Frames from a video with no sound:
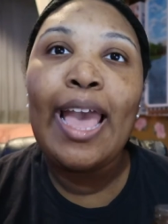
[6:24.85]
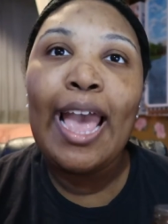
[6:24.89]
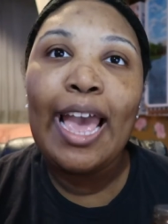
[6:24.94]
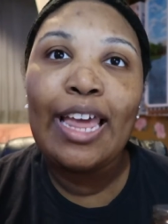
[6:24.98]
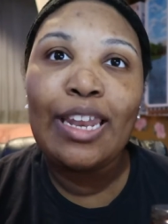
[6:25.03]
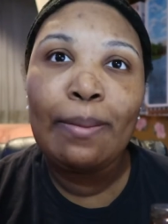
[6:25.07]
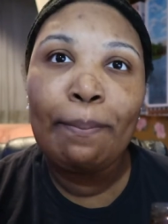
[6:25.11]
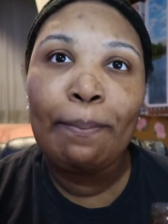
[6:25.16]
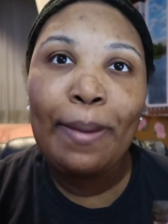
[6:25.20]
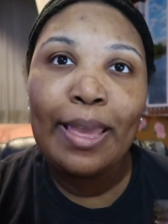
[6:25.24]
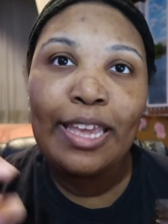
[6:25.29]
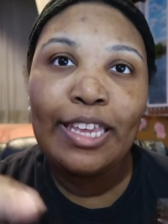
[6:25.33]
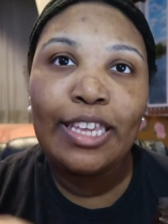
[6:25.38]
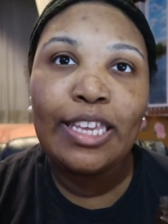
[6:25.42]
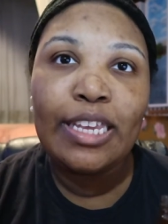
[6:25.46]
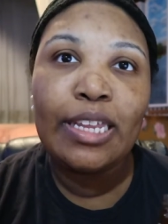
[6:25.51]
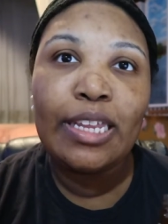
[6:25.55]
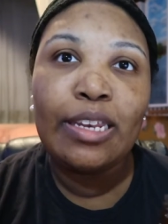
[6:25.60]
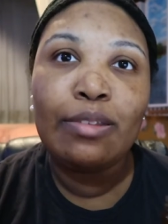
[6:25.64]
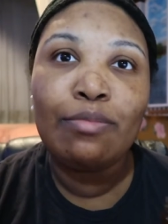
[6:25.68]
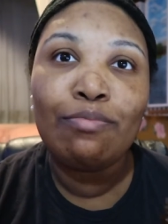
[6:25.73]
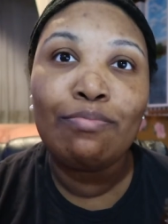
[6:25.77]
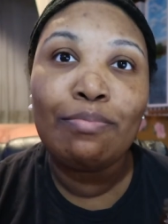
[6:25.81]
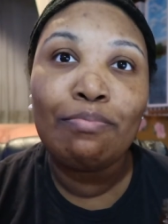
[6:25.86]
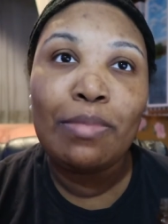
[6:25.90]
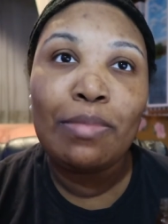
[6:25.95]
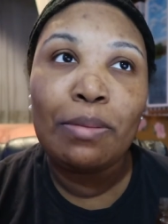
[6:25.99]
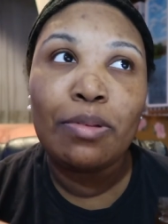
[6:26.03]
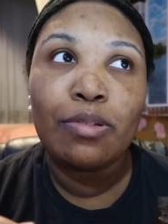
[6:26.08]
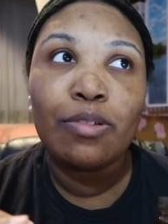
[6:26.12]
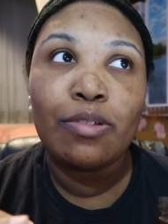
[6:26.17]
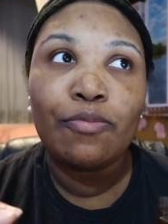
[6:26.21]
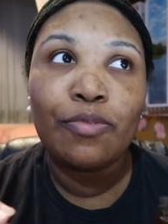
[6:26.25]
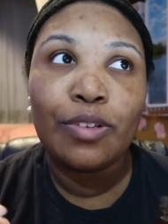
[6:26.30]
and the bacon,
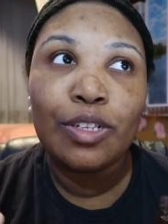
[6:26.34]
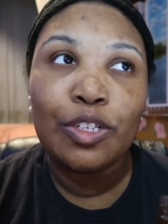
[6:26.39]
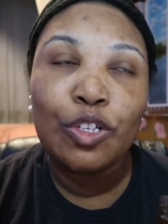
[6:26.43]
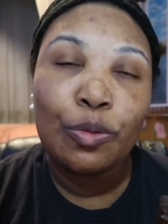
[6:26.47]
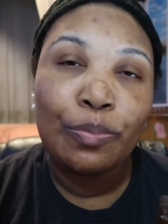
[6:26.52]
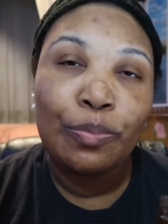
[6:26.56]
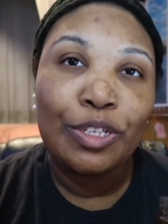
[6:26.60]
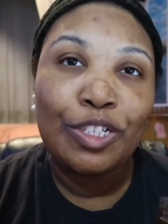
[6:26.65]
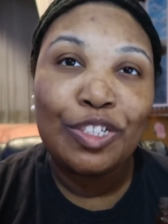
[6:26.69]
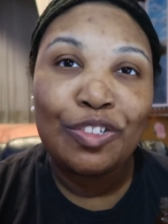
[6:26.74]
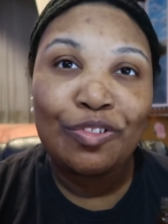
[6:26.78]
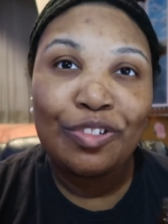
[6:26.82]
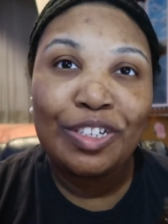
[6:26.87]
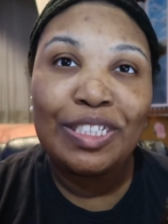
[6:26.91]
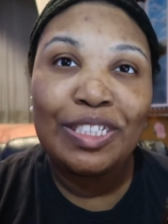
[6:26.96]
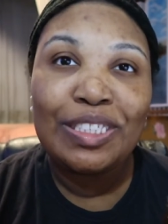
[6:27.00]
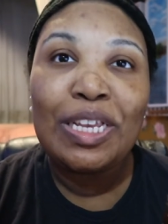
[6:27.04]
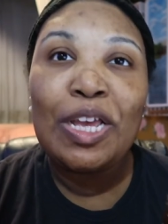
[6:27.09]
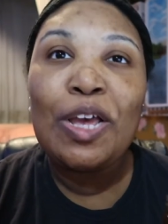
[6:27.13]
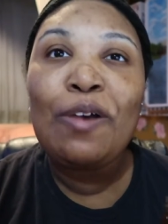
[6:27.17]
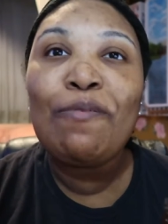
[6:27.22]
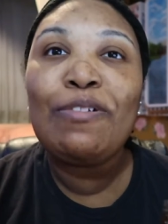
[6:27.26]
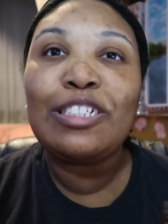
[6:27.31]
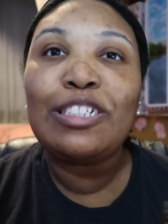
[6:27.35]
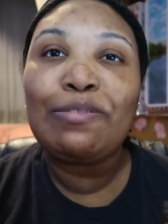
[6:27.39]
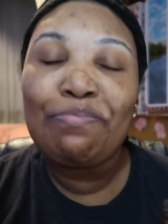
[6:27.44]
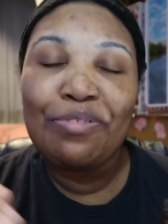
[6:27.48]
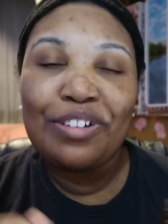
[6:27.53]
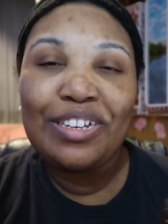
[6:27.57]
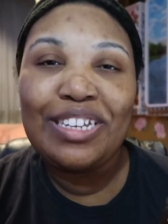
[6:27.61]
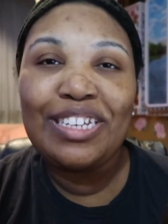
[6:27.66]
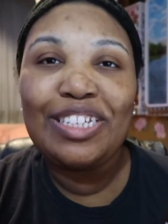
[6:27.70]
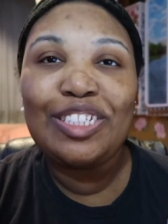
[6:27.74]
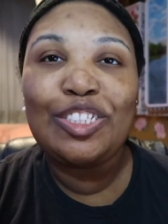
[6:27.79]
maybe with a little bit of grease, was
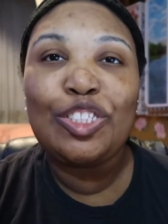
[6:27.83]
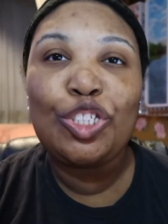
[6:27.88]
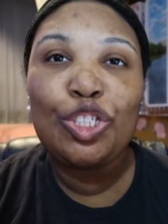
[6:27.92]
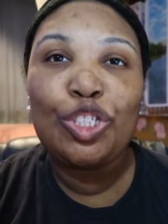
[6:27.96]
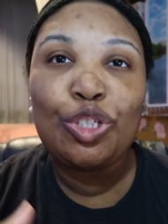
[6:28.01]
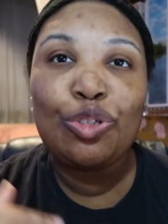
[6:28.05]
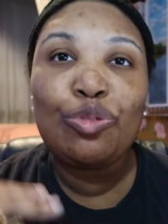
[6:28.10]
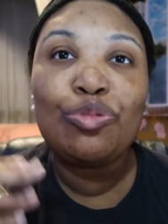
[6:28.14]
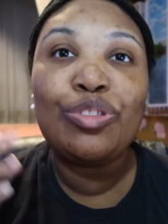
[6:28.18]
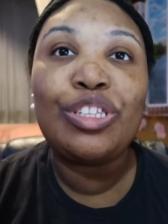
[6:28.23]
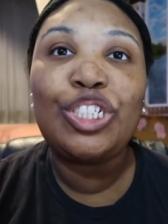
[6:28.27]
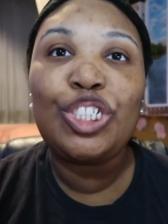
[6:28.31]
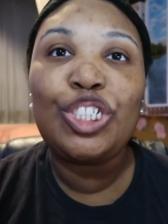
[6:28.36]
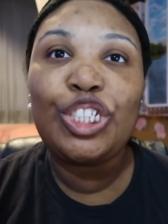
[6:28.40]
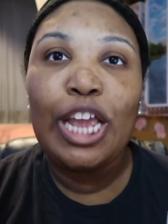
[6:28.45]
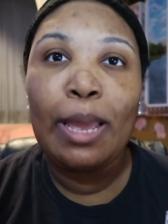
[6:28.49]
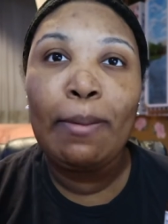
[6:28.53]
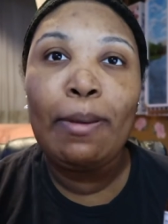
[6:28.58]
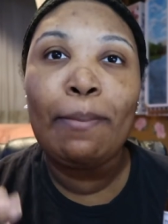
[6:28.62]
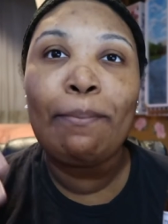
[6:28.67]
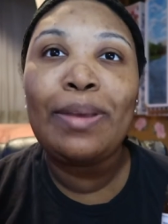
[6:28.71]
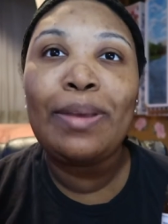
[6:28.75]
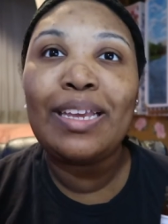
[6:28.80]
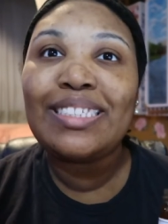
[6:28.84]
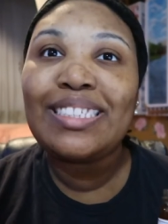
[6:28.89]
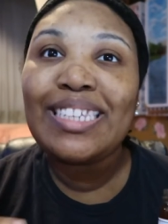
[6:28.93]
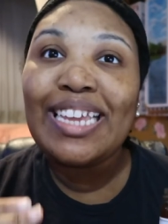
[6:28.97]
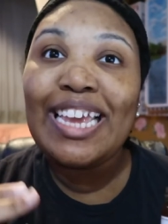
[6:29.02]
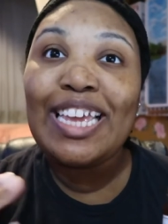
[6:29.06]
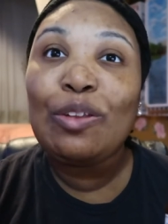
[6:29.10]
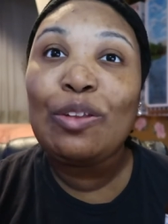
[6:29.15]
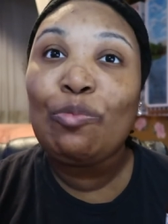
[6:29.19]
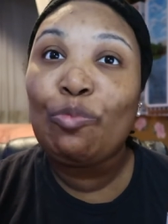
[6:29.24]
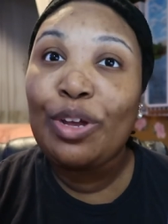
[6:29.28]
put into the jam and mixed
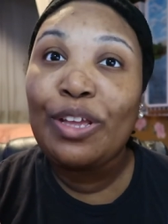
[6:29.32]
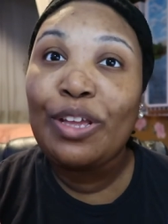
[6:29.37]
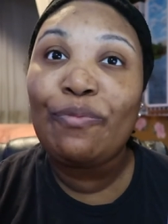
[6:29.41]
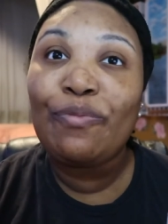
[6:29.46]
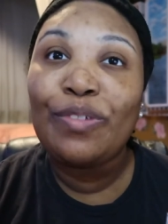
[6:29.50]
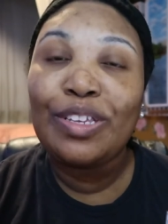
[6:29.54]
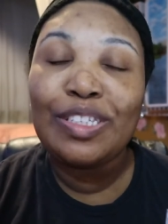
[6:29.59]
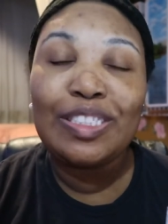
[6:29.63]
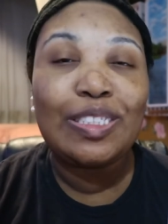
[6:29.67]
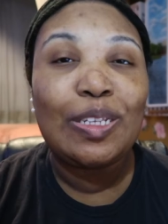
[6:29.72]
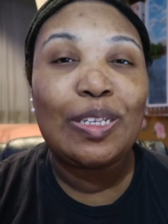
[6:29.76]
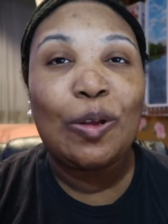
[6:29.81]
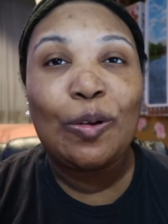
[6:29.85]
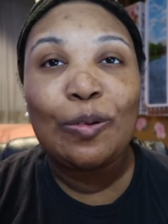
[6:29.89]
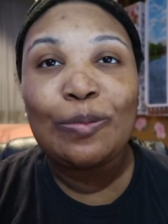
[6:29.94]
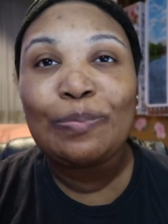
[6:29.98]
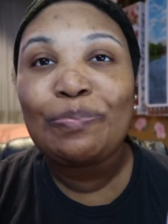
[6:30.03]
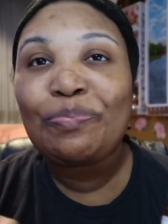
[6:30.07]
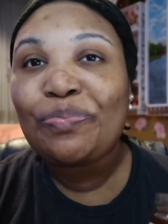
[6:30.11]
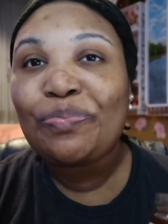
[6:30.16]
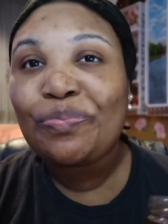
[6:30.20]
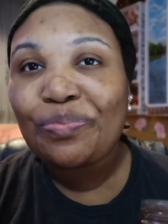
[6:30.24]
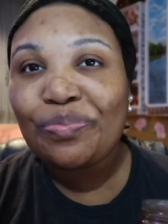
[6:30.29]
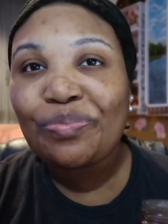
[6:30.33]
in with it. So